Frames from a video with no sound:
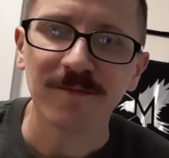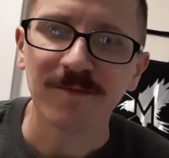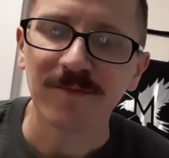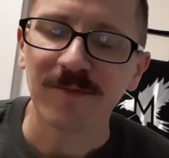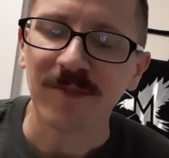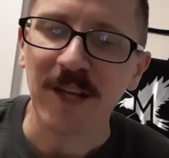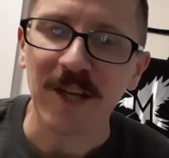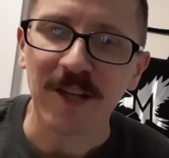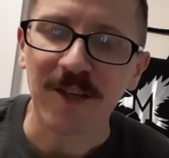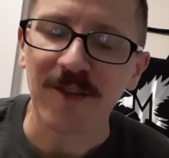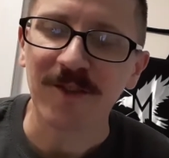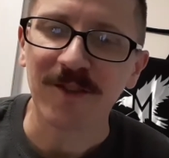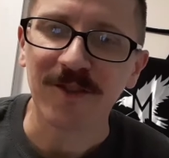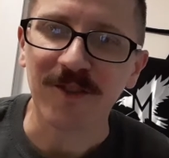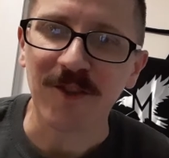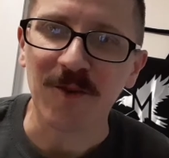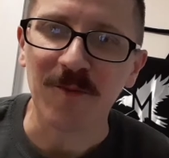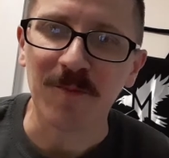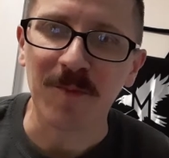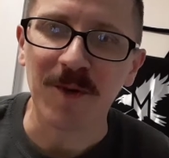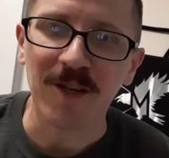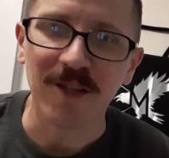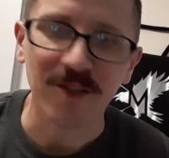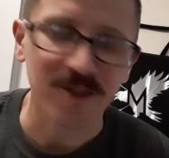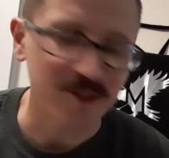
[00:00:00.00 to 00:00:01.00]
Thank you so
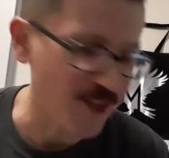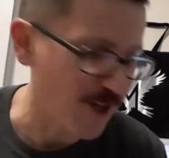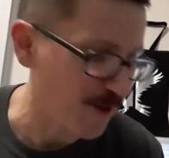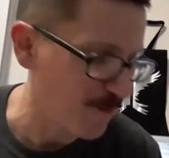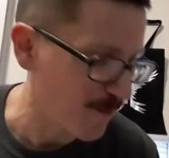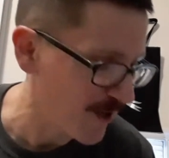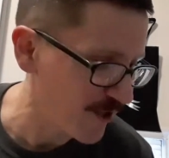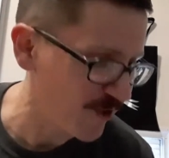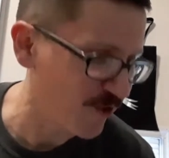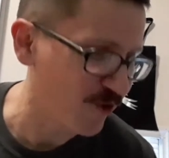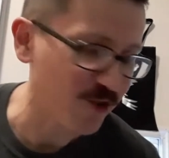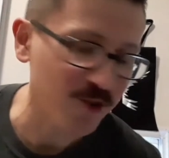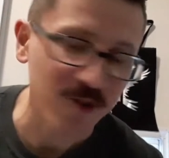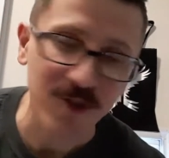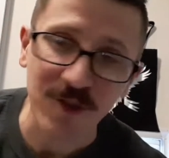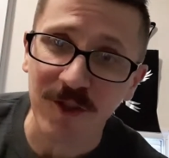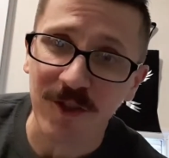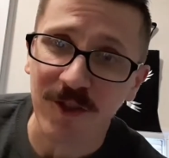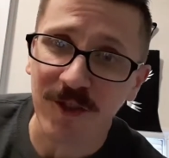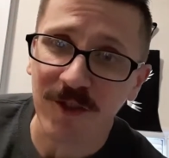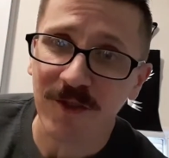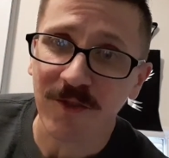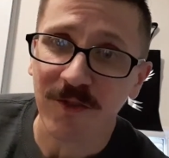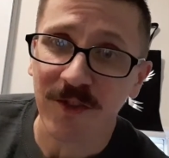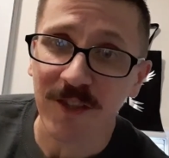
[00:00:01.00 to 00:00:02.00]
much. I made
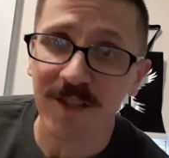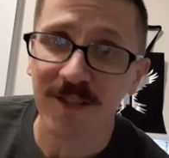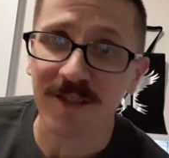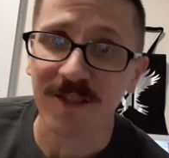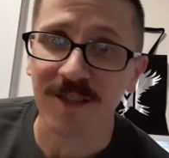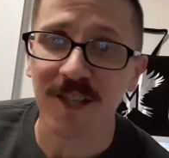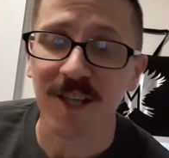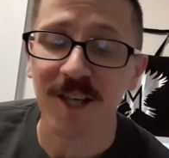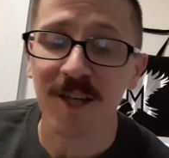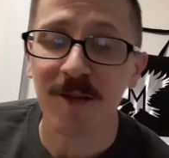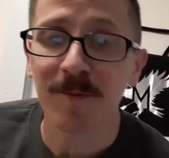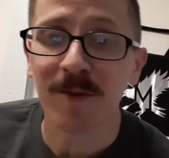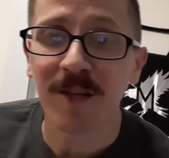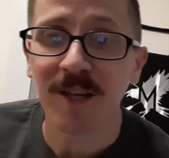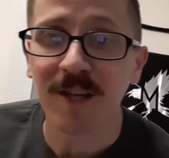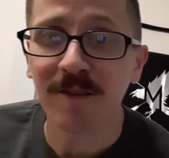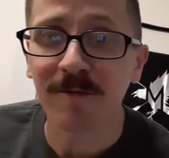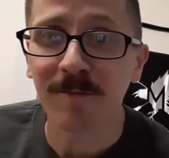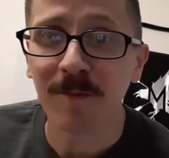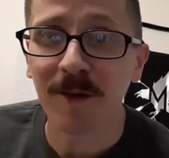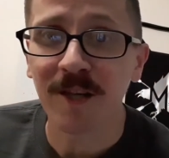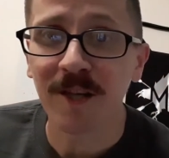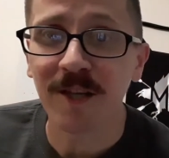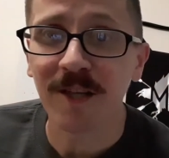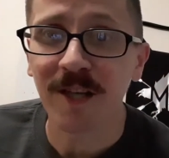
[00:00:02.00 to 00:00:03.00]
sure this time to
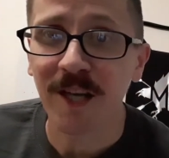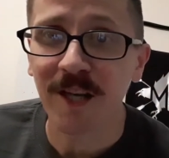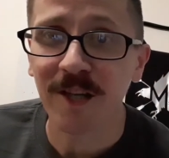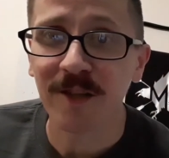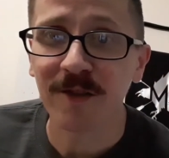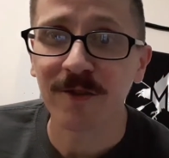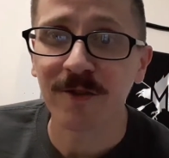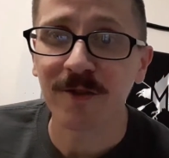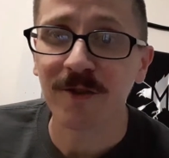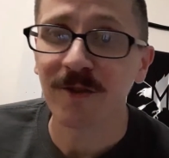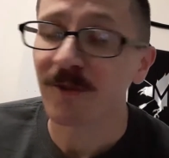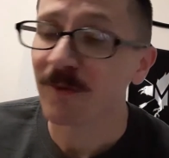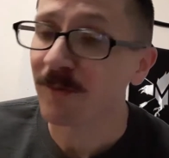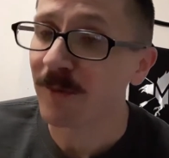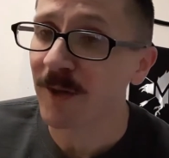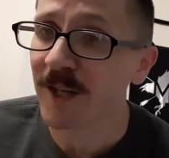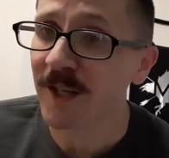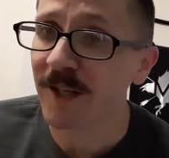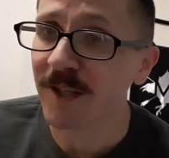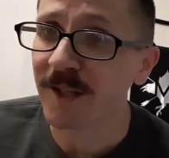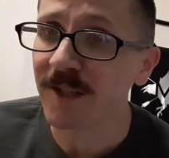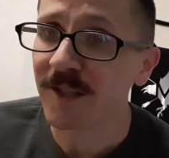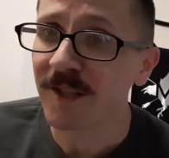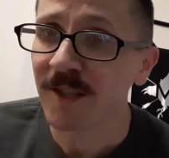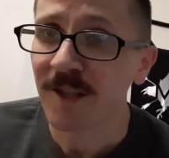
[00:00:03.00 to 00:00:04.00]
have my inhaler
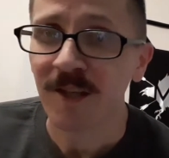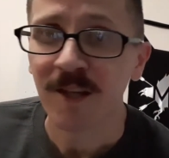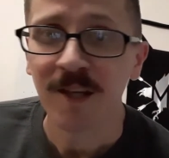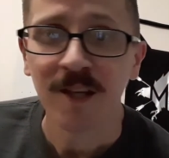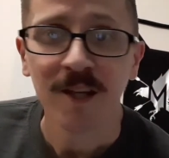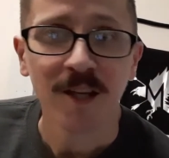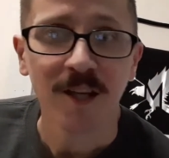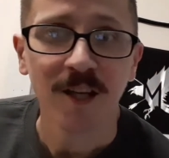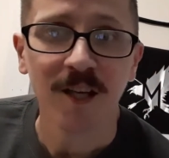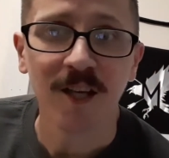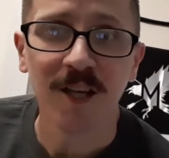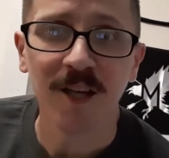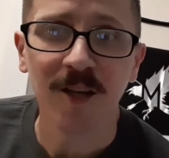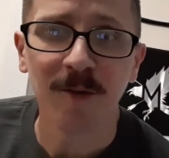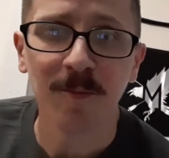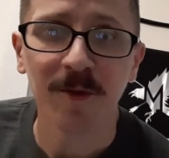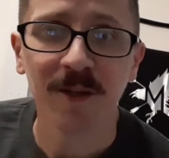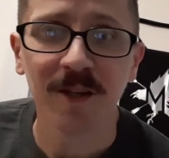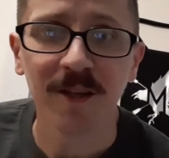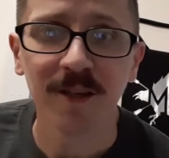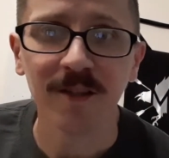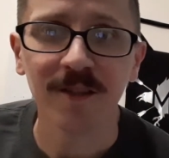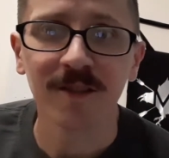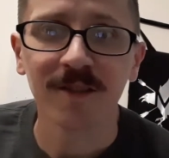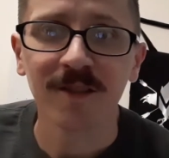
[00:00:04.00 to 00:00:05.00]
ready uh,
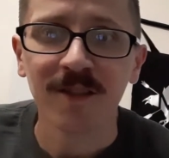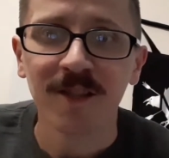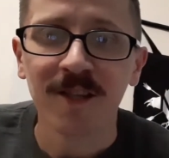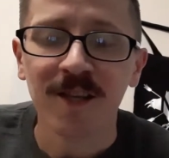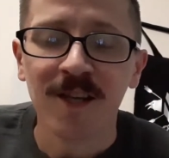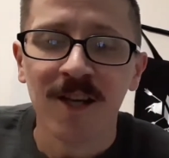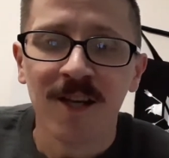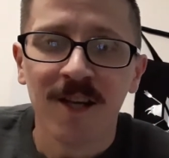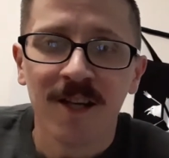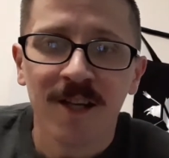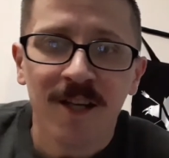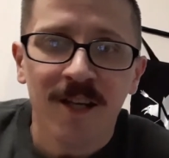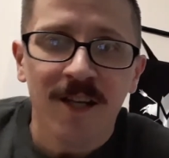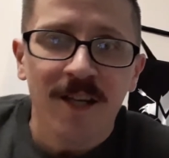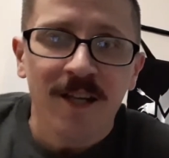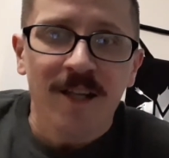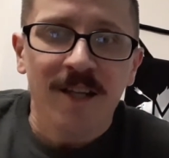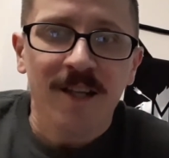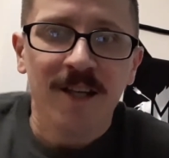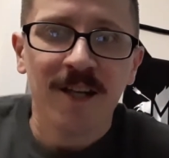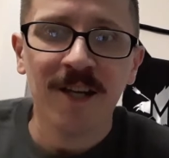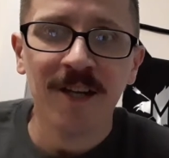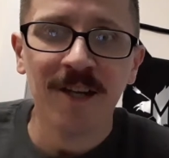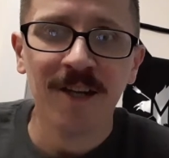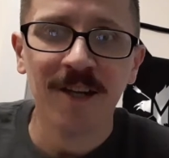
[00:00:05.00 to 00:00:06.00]
because
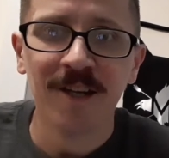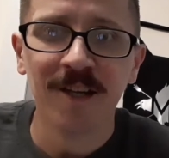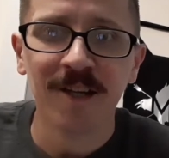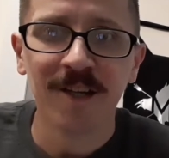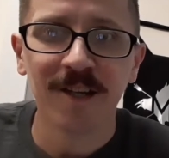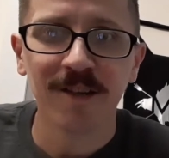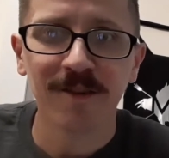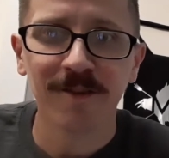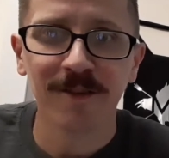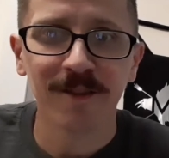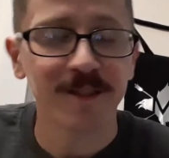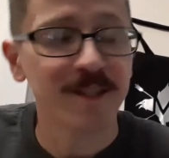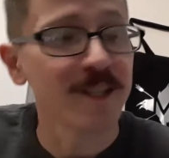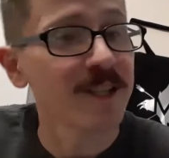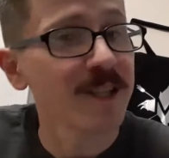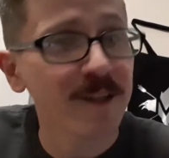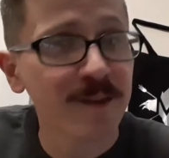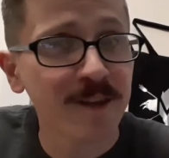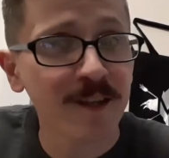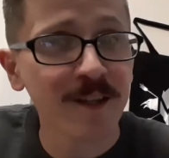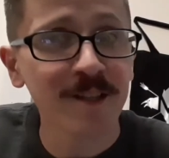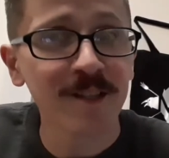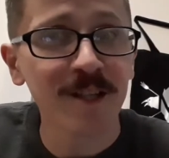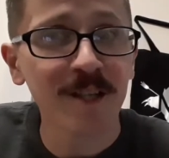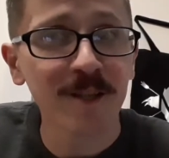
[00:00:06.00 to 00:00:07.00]
if it's
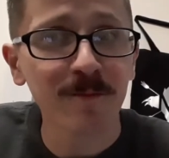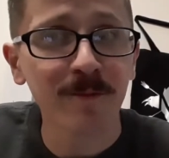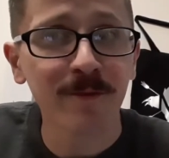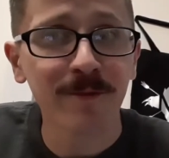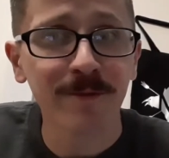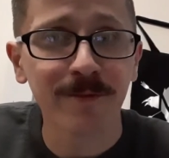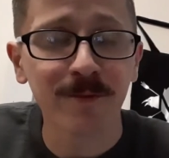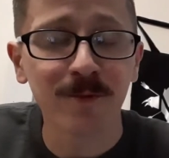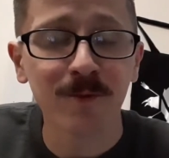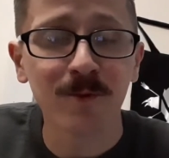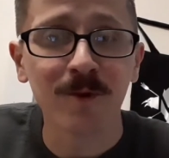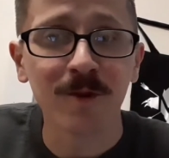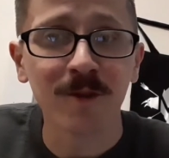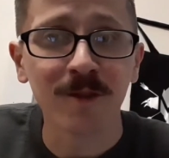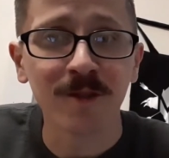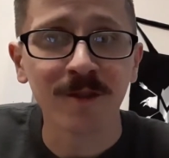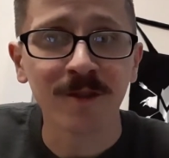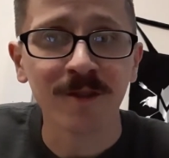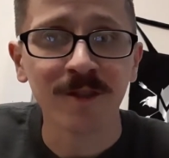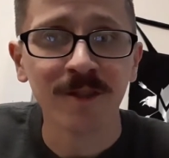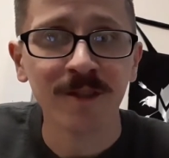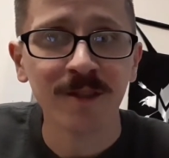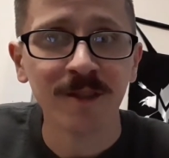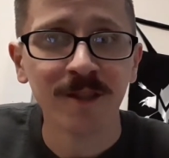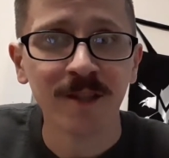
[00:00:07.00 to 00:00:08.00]
anything like before,
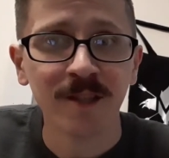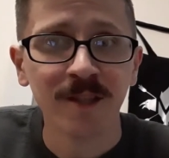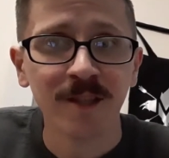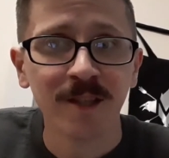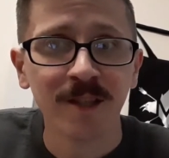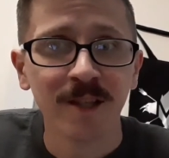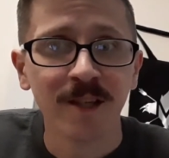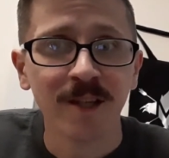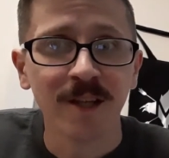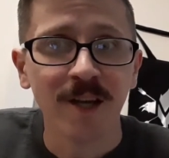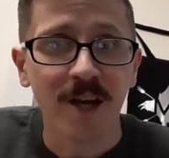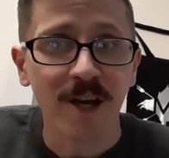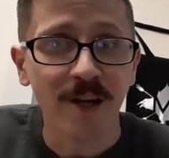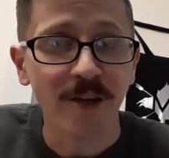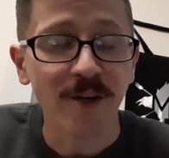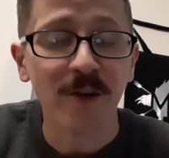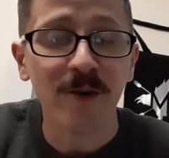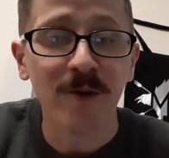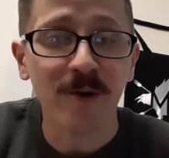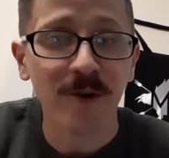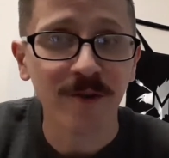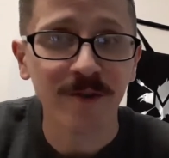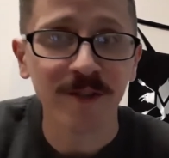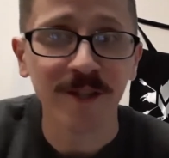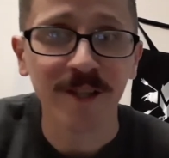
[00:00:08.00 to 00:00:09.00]
I
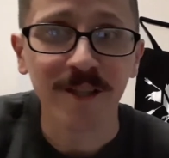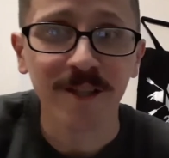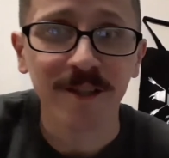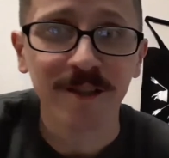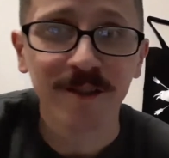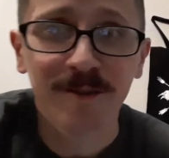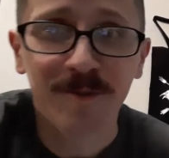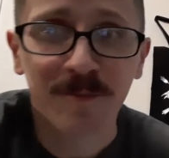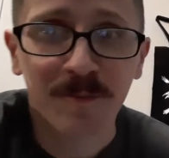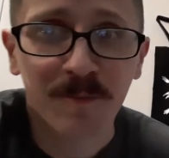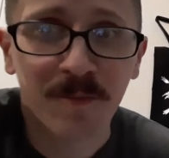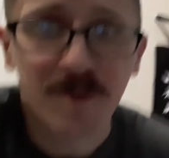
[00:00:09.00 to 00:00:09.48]
know I'll need it.